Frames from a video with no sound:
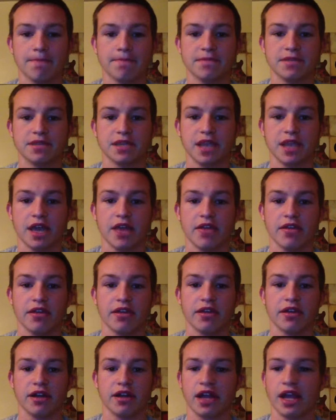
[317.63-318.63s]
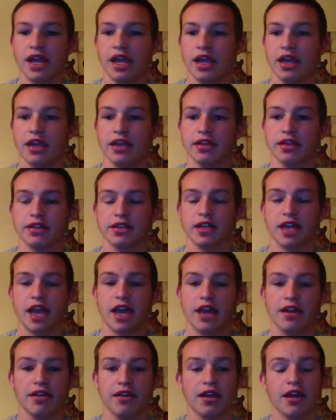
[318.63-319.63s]
together and
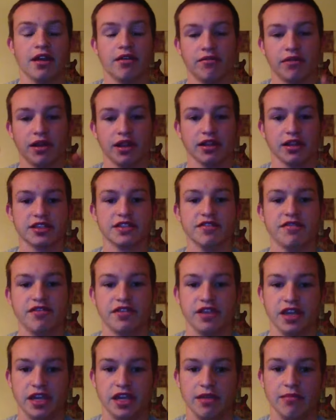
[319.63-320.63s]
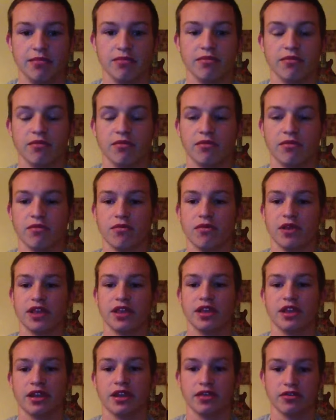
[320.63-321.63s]
had a relative theme
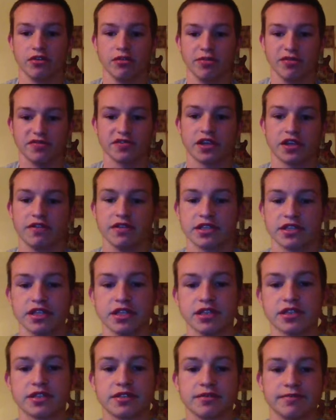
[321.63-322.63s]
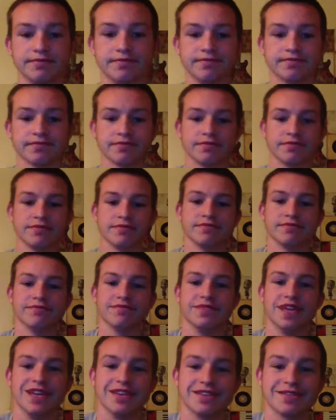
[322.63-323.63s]
within a group of services.
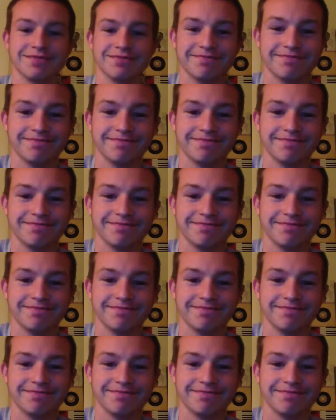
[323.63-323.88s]
Thanks.